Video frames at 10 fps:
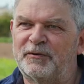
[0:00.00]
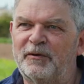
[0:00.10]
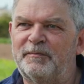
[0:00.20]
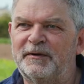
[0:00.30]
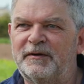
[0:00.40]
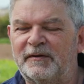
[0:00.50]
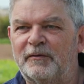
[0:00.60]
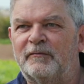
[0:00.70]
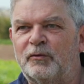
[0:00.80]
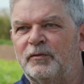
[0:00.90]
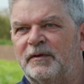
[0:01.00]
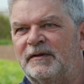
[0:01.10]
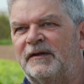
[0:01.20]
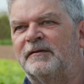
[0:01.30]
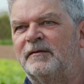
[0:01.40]
the crop and so of course
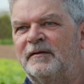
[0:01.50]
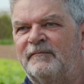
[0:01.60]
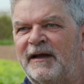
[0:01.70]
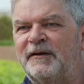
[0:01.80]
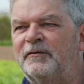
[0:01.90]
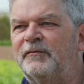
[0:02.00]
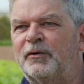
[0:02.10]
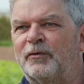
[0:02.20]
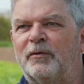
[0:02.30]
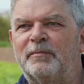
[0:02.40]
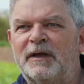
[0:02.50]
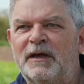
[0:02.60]
lessen the value of the crop.